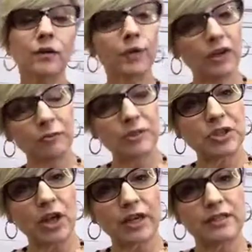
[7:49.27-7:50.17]
when I've been
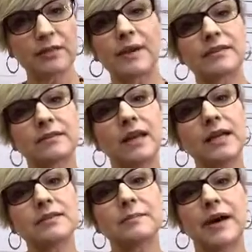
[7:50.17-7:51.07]
talking to my
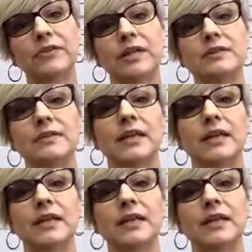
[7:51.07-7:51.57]
salons about this